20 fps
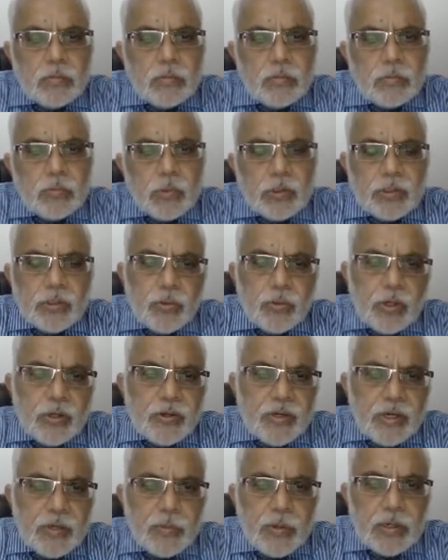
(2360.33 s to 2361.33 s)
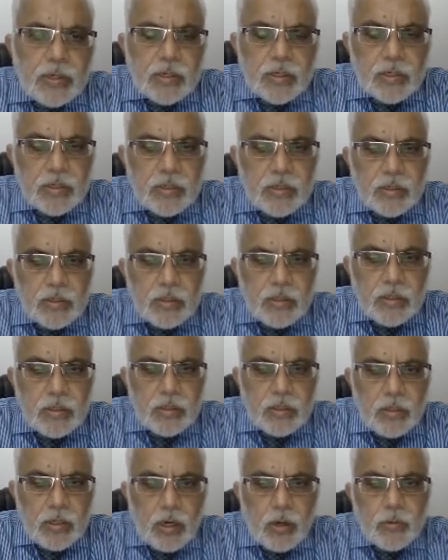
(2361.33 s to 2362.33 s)
what you can trademark,
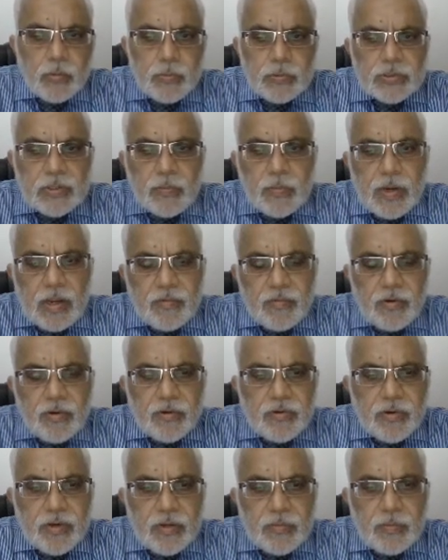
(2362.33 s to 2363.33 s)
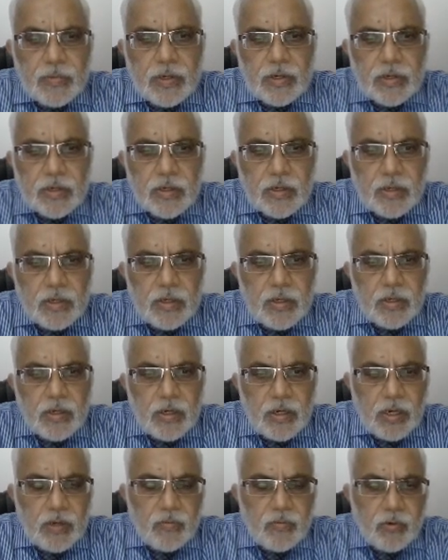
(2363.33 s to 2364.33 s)
how you must apply for a trademark,
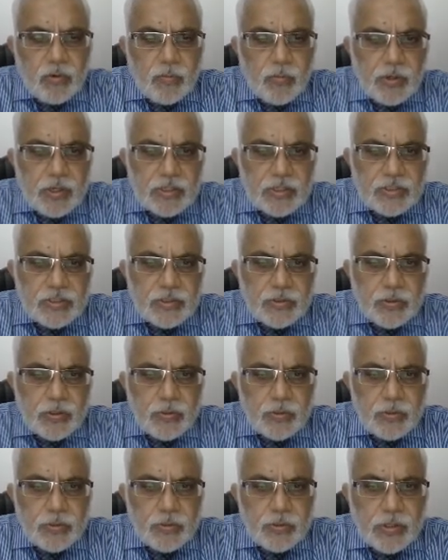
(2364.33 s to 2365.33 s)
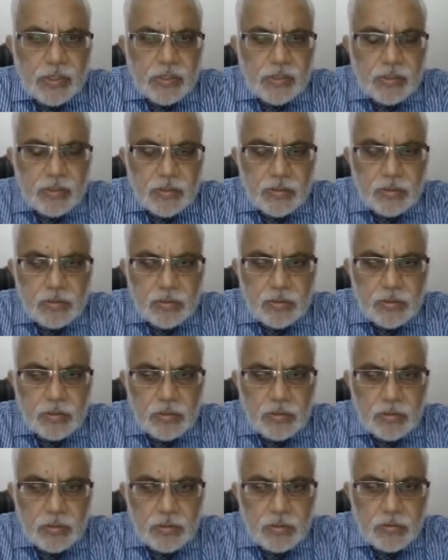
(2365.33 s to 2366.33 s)
and what protection you are going to get,
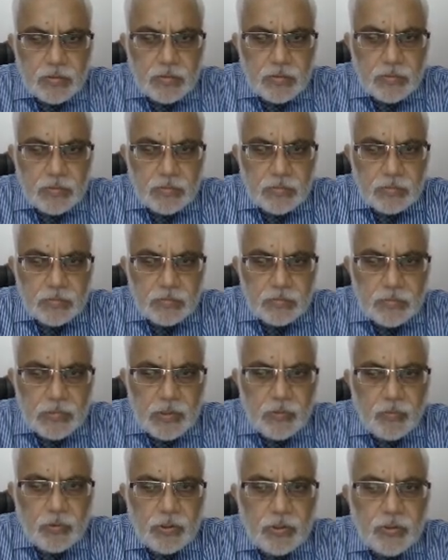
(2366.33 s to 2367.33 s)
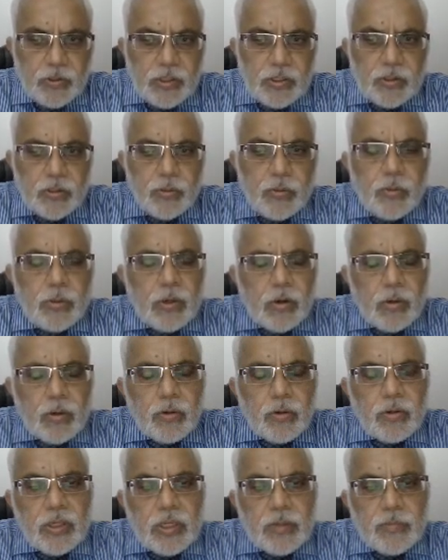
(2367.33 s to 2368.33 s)
and what you need to do in order
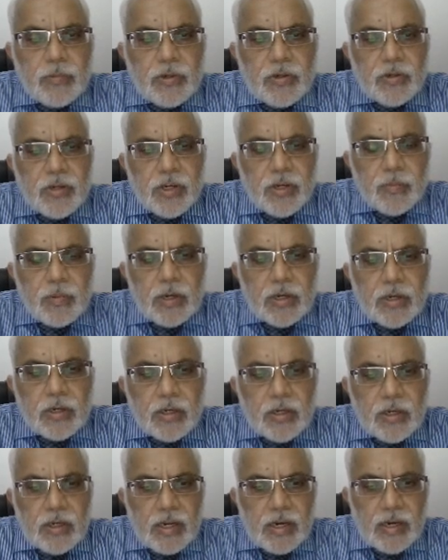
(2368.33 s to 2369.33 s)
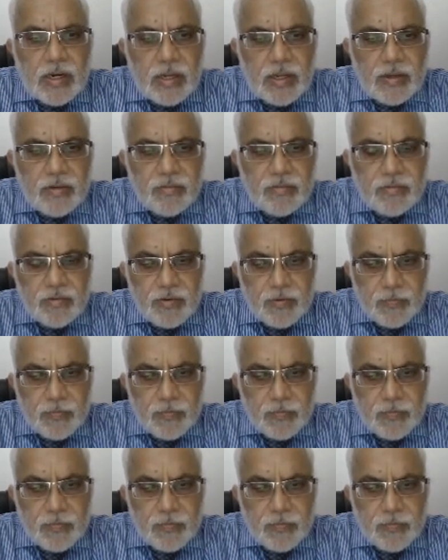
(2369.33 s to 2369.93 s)
to keep the trademark alive.